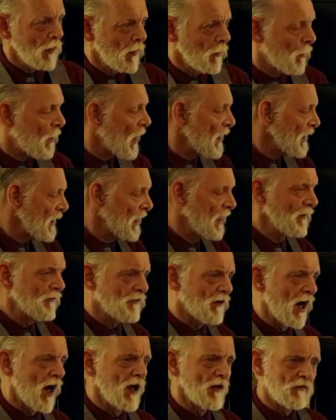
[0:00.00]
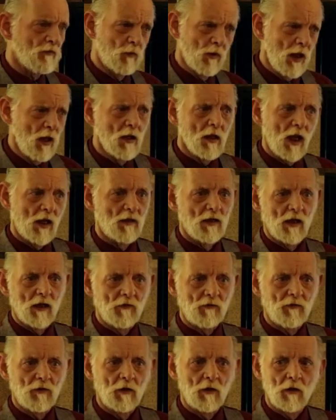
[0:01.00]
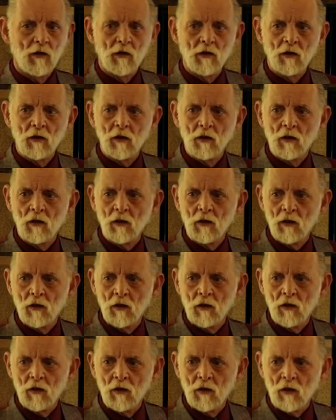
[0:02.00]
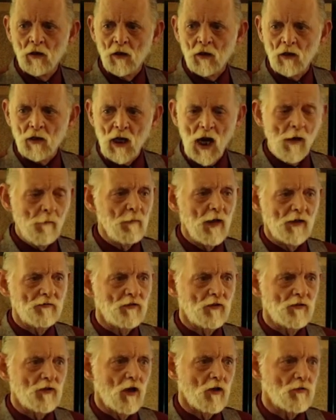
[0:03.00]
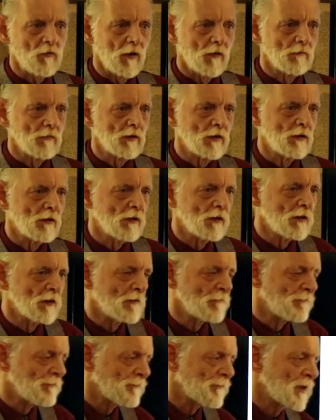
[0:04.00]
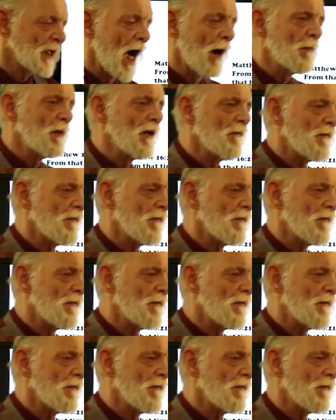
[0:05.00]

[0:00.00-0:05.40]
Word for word: What is God's will on this? God makes a judgment. How many